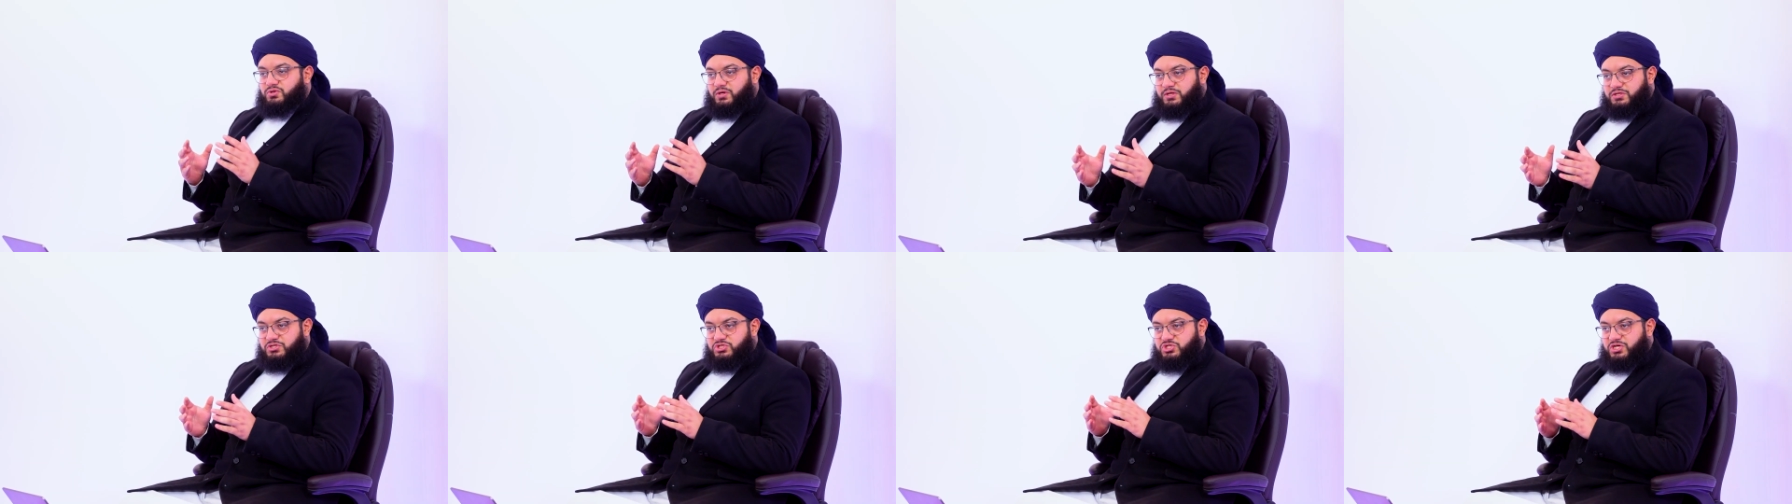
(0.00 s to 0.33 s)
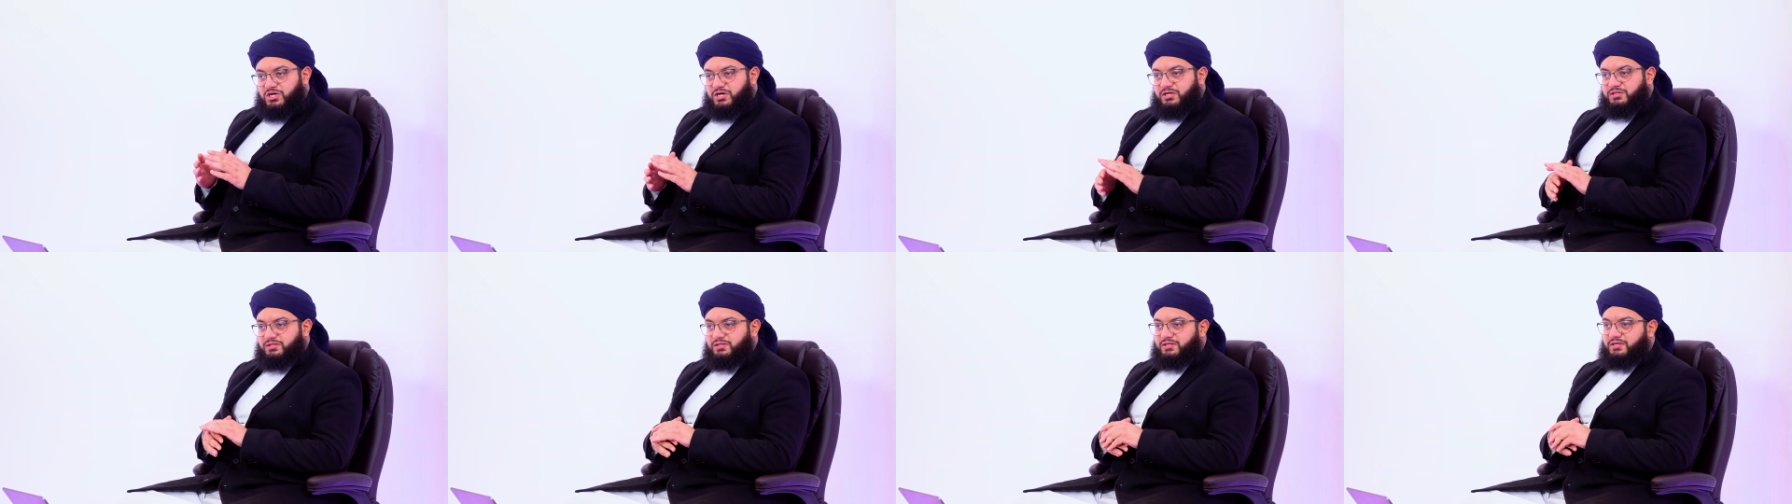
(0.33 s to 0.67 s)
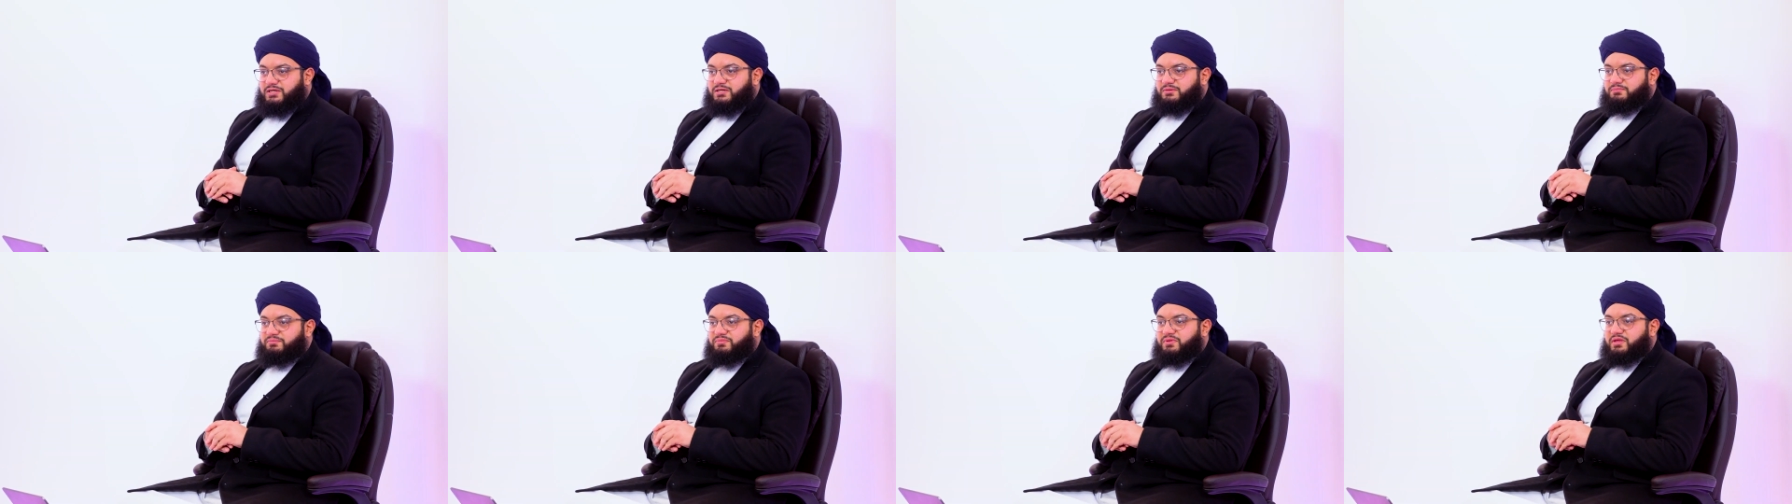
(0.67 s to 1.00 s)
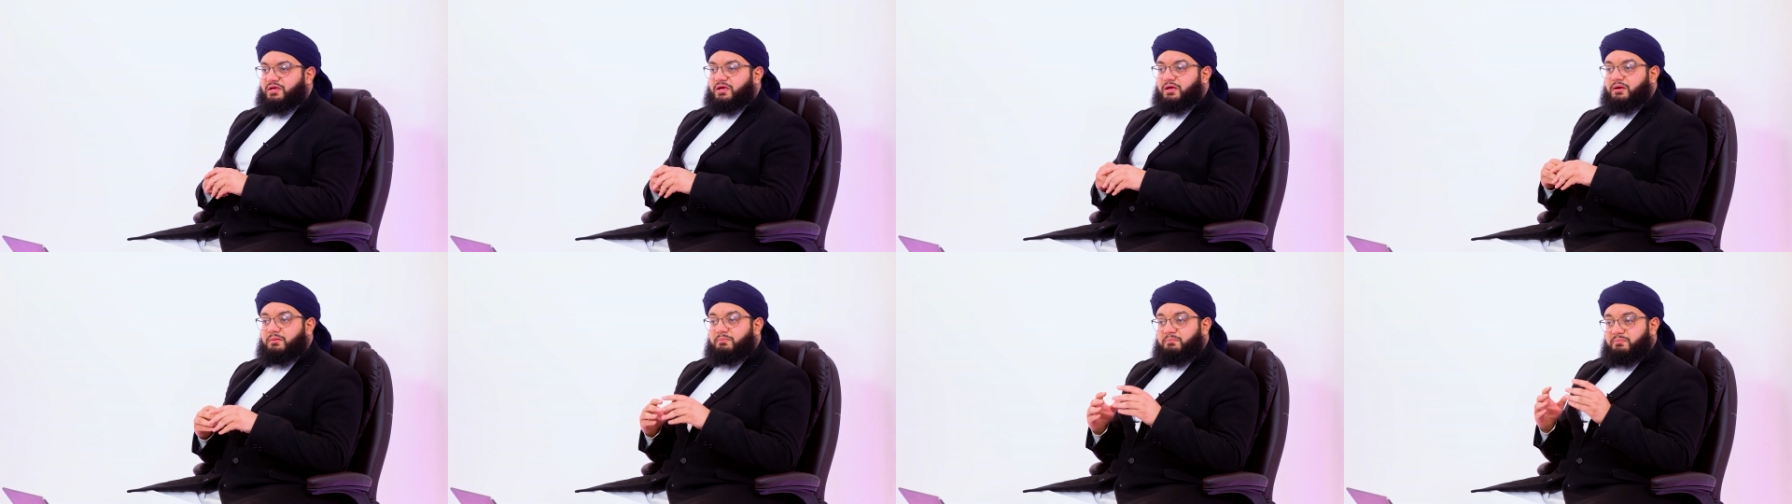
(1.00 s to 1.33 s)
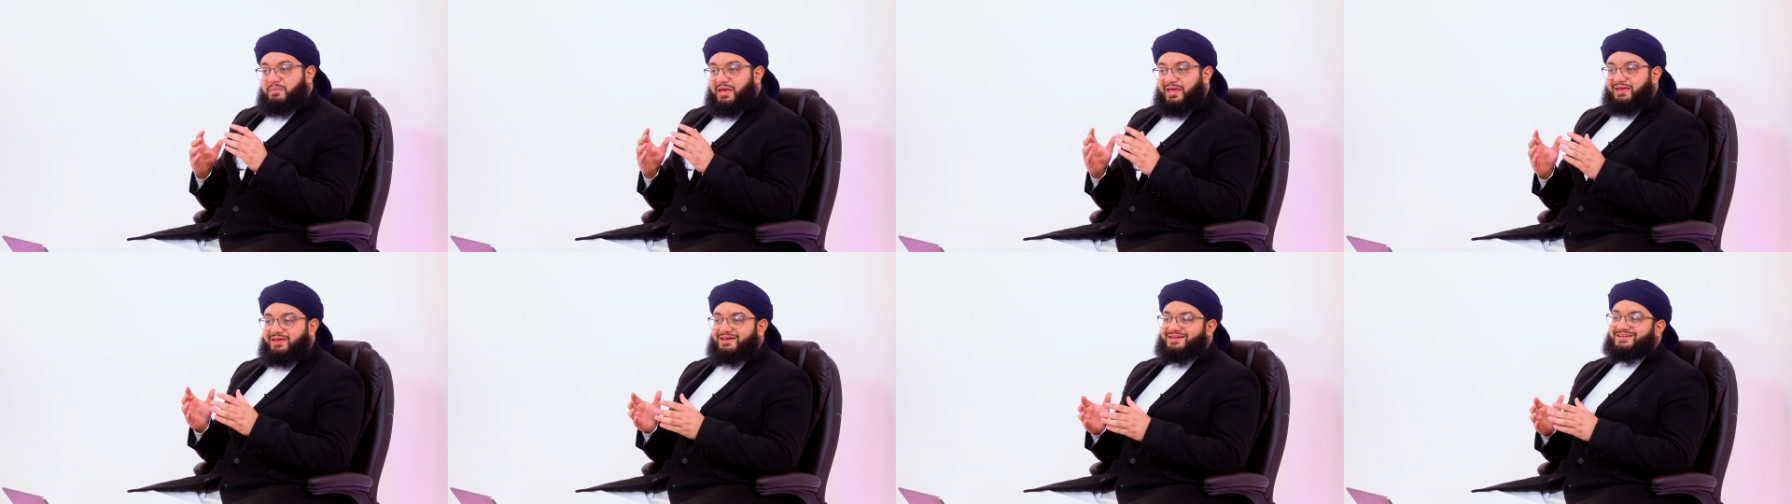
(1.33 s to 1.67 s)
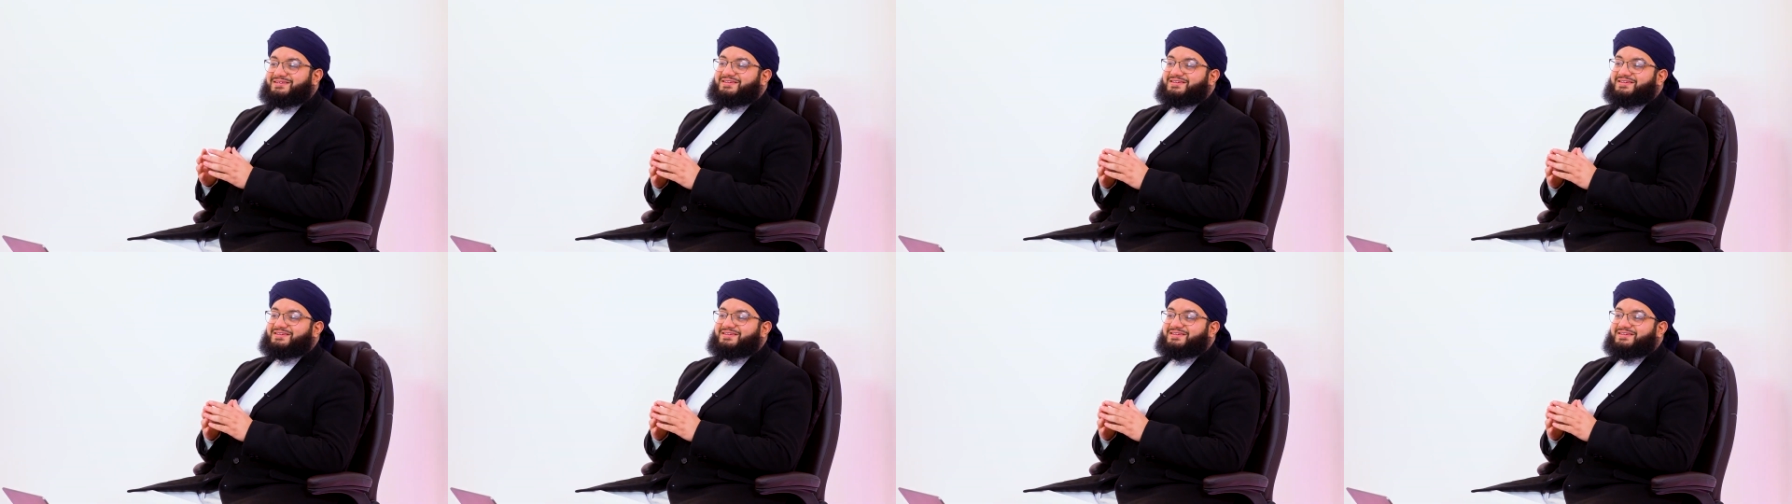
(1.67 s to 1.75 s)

So, inshallah, make